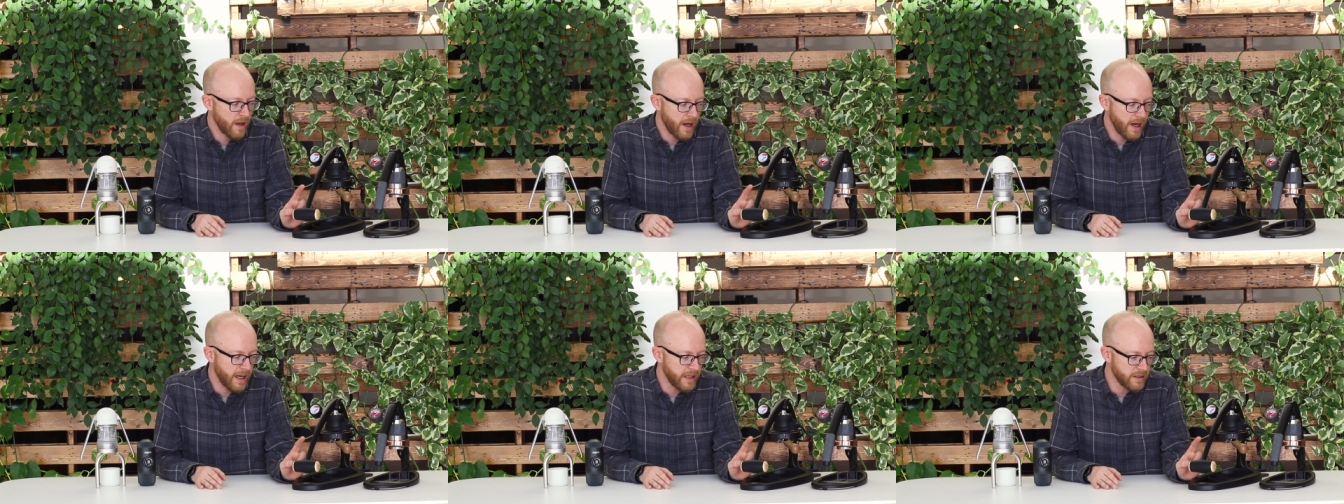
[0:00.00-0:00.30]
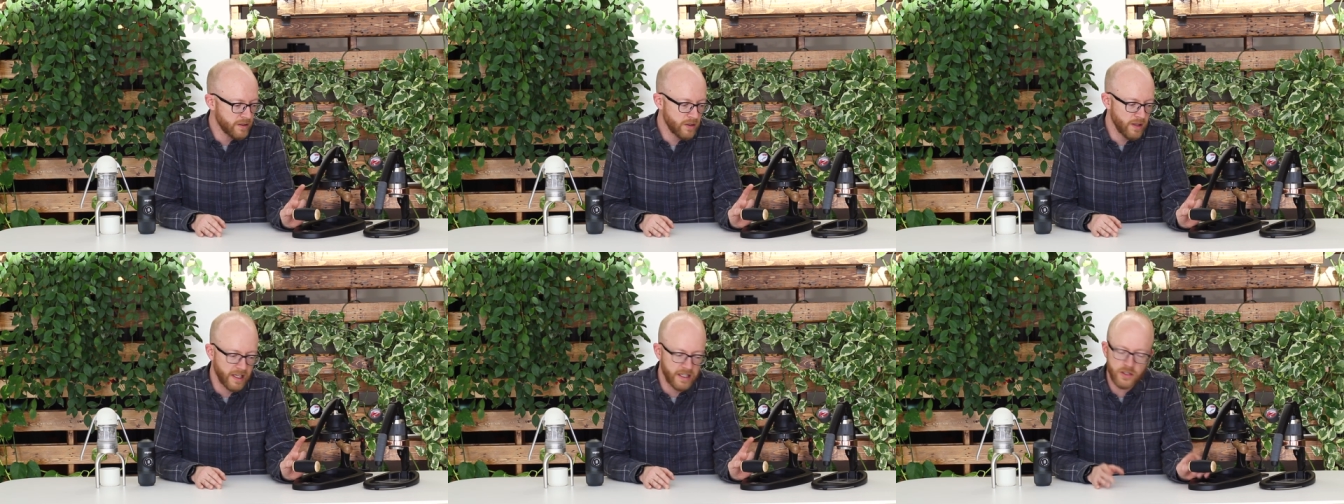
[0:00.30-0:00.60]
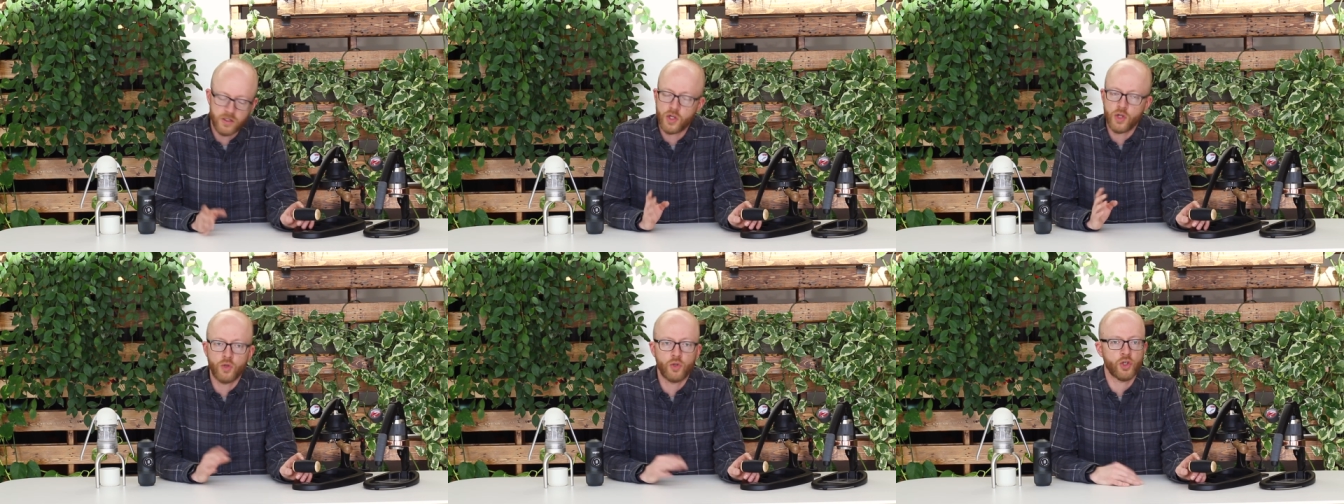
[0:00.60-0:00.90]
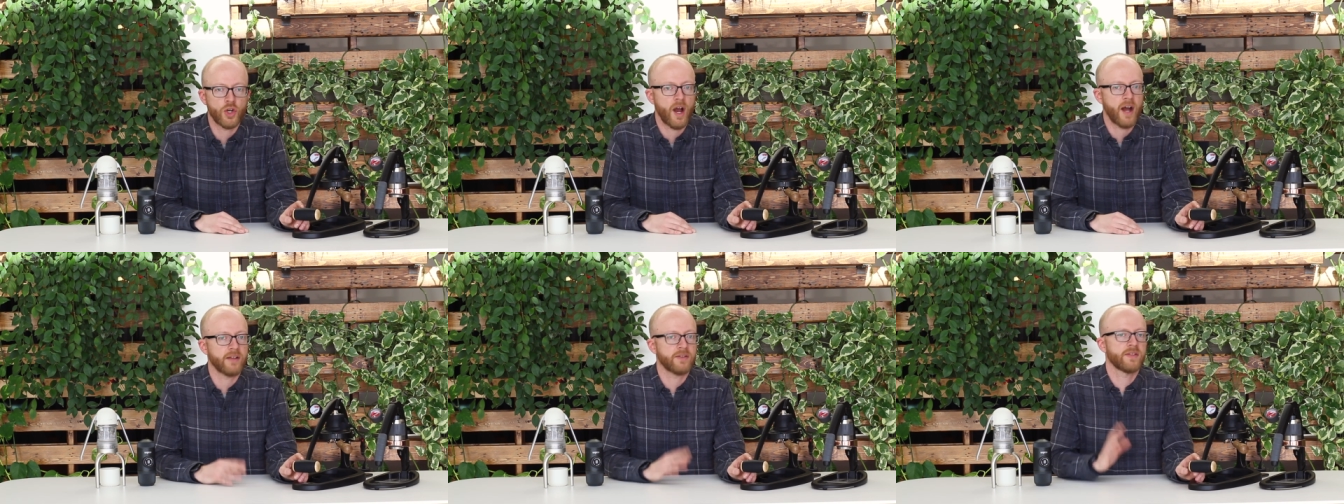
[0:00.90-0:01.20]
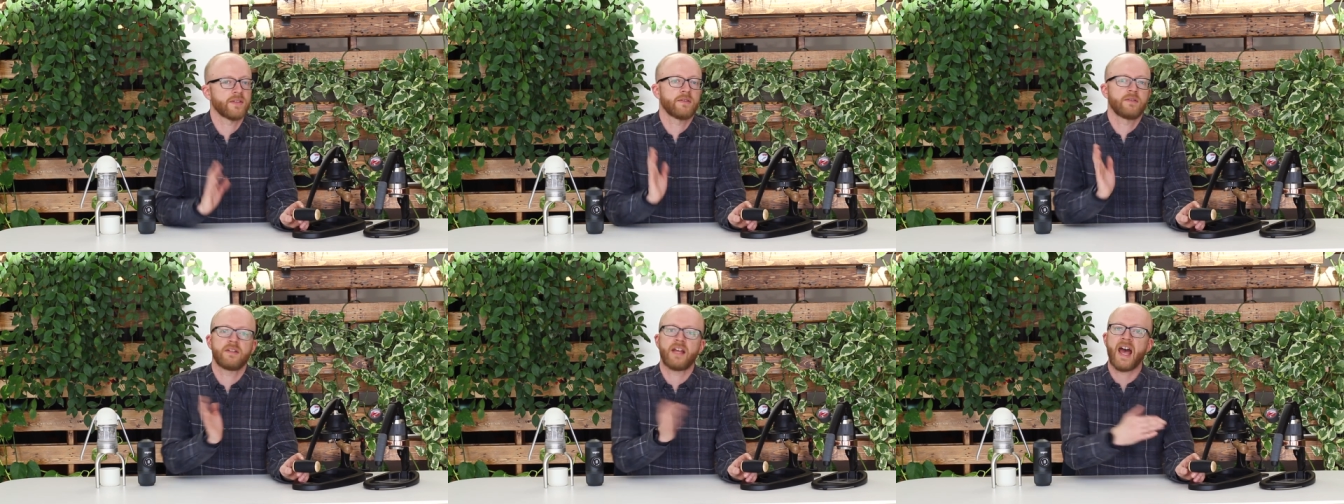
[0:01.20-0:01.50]
uh, like two
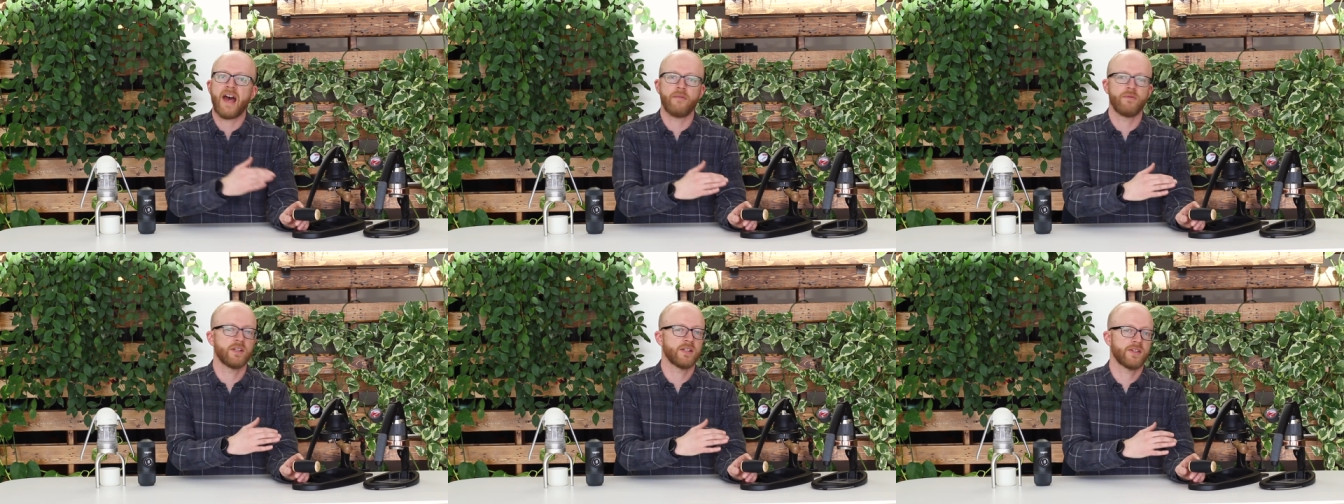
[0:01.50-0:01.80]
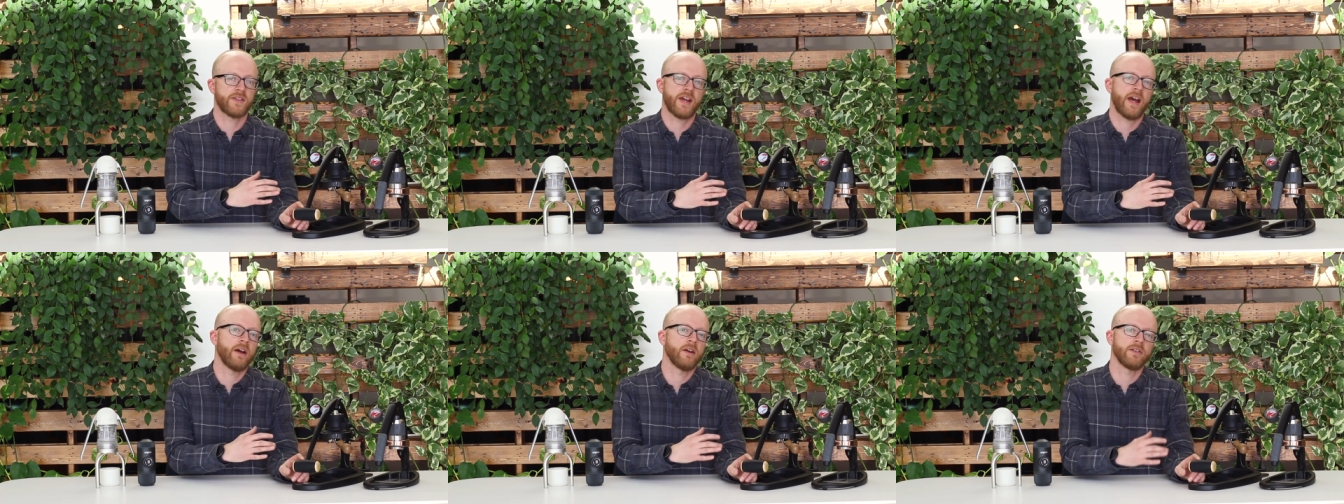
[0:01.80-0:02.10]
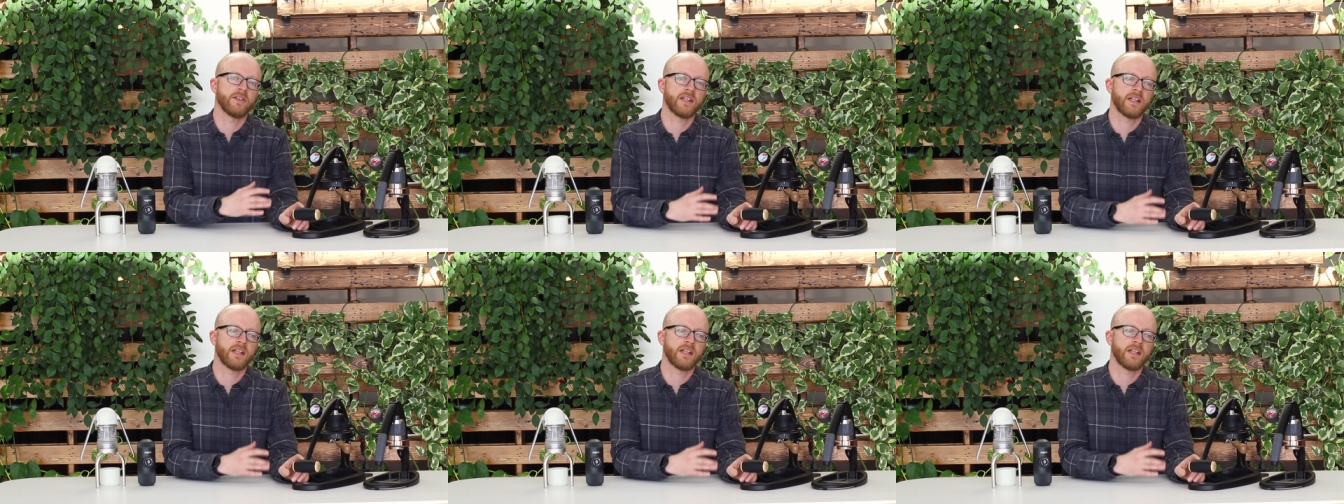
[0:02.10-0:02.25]
shots to have this dialed